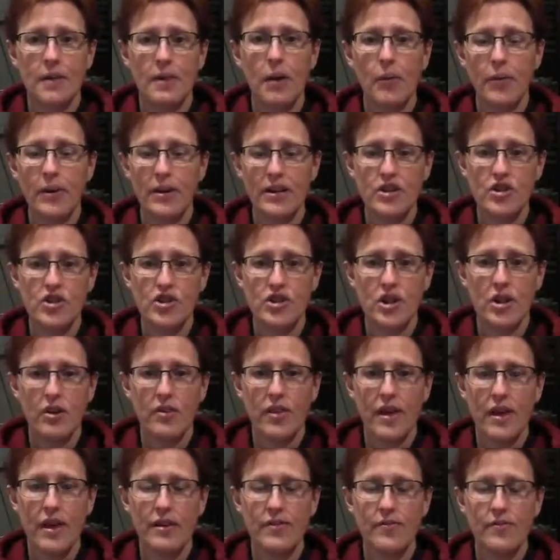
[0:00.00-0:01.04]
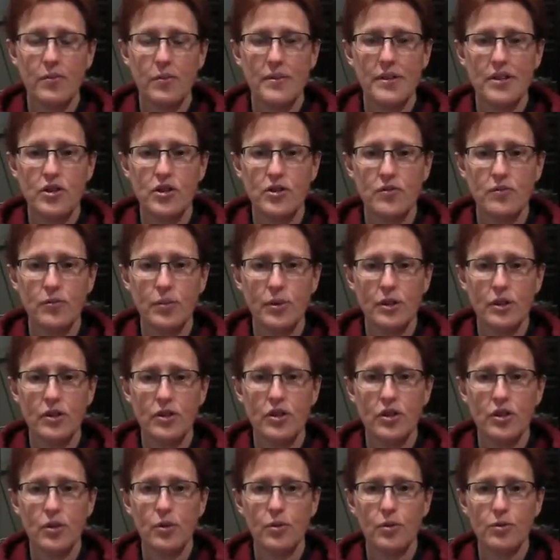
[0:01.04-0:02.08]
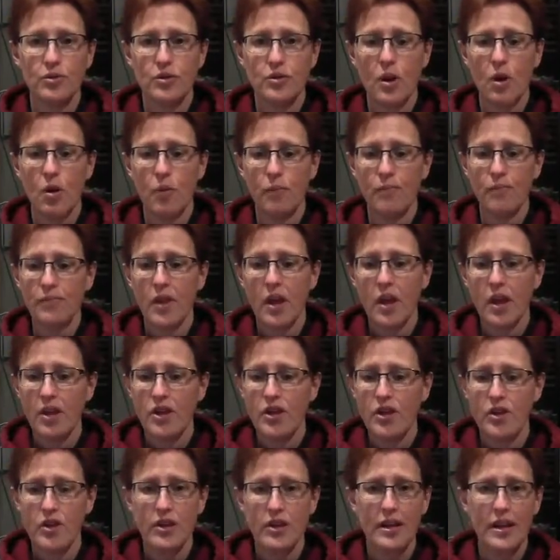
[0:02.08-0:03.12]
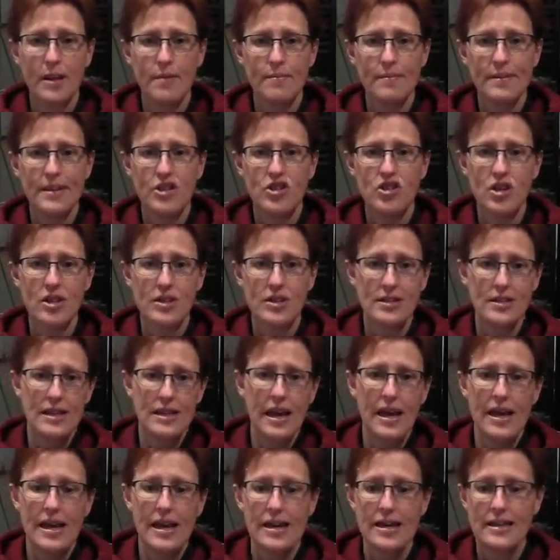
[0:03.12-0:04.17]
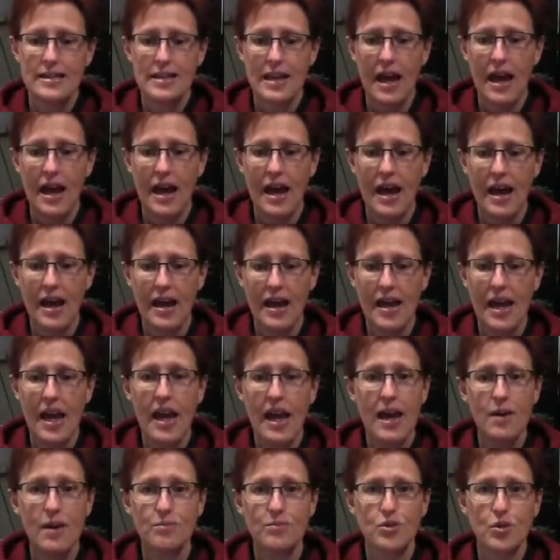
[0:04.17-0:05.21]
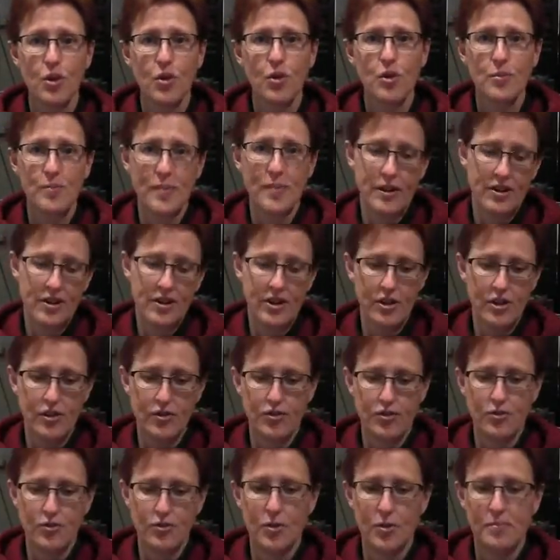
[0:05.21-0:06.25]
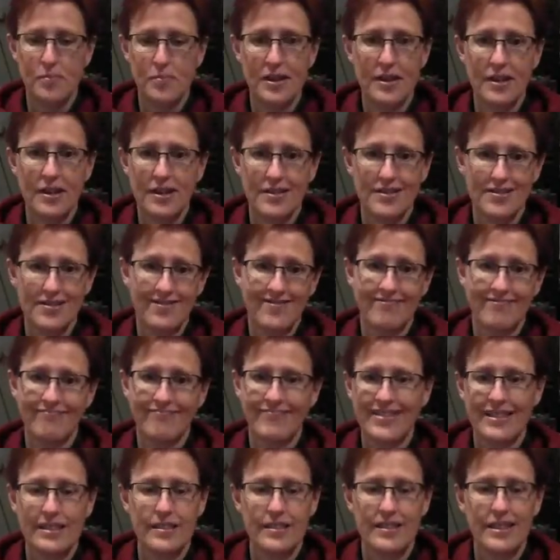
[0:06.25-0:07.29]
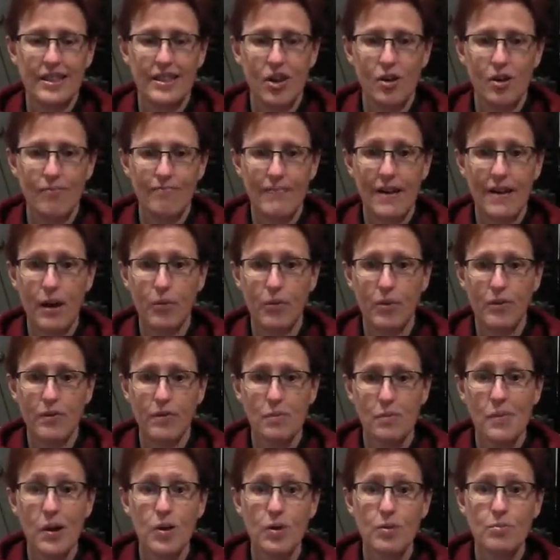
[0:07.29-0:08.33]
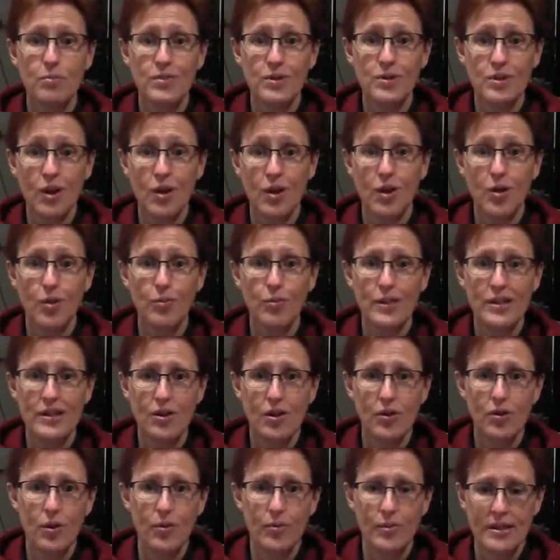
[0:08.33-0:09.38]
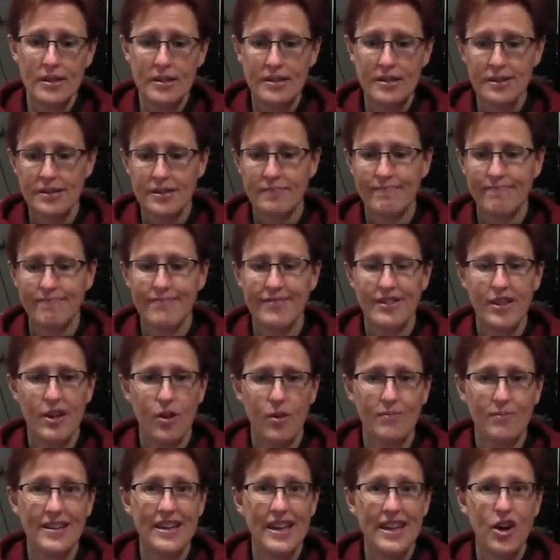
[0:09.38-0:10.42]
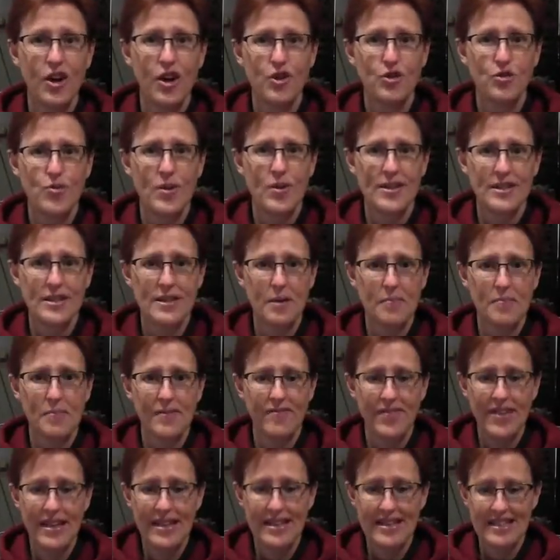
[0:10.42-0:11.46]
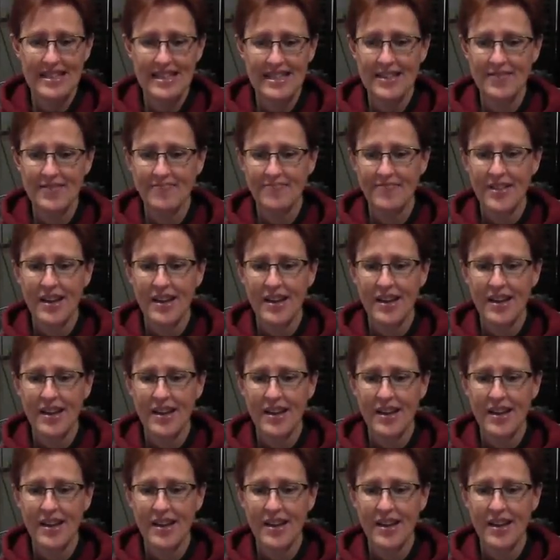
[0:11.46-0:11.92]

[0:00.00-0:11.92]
I wanted to share that information with you. So you're going to get me just as I am, so you better get used to it because, I work from home, so we don't always, get all dressed up and fancy.